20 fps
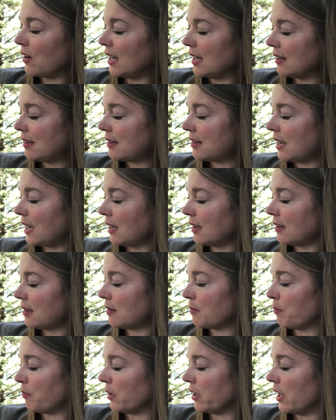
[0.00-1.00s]

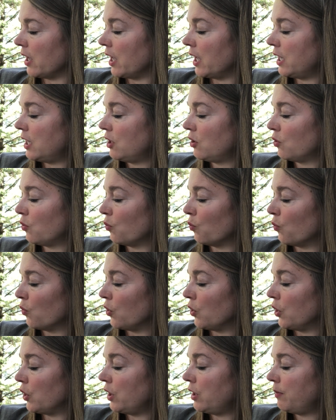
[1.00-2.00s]
insects, blood,
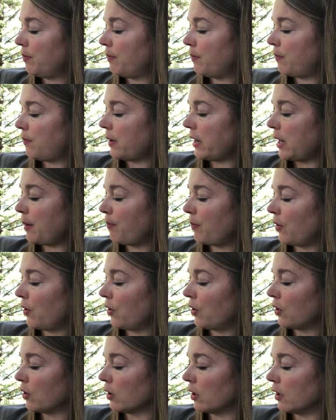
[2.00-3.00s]
wood,
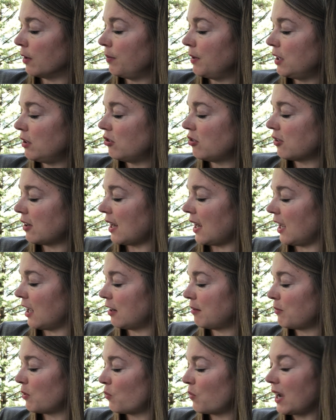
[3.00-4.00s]
paper, garbage,
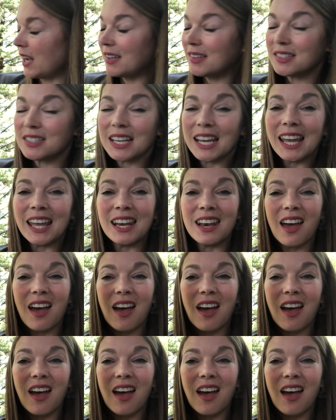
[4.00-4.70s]
animal waste, and